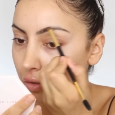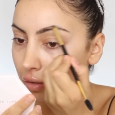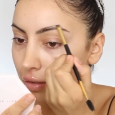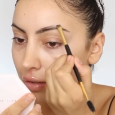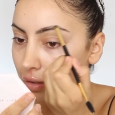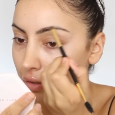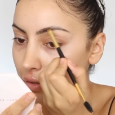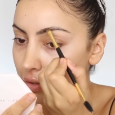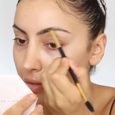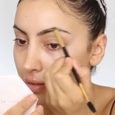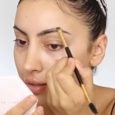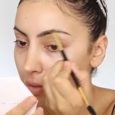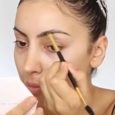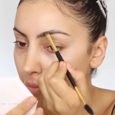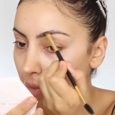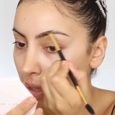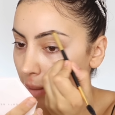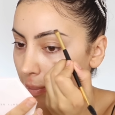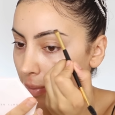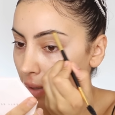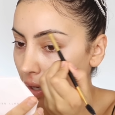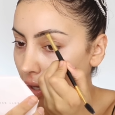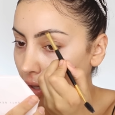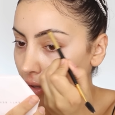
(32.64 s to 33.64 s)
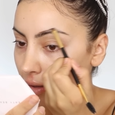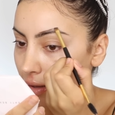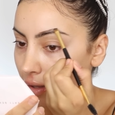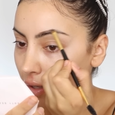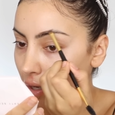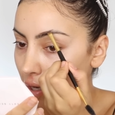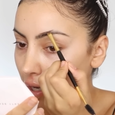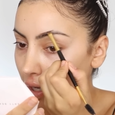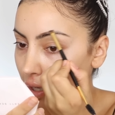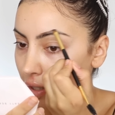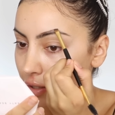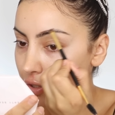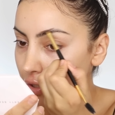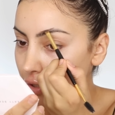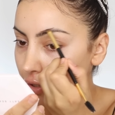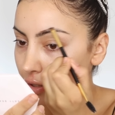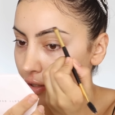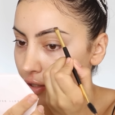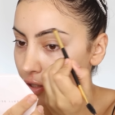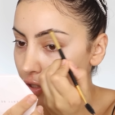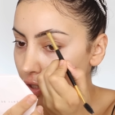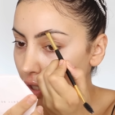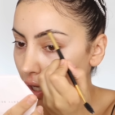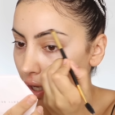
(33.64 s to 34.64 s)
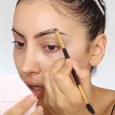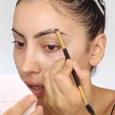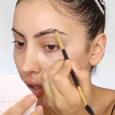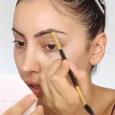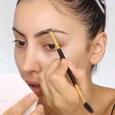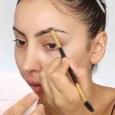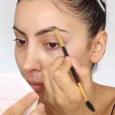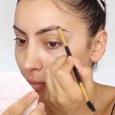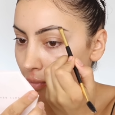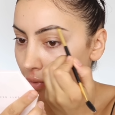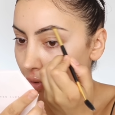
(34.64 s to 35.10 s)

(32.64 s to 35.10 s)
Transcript: just to map out the arch and the shape.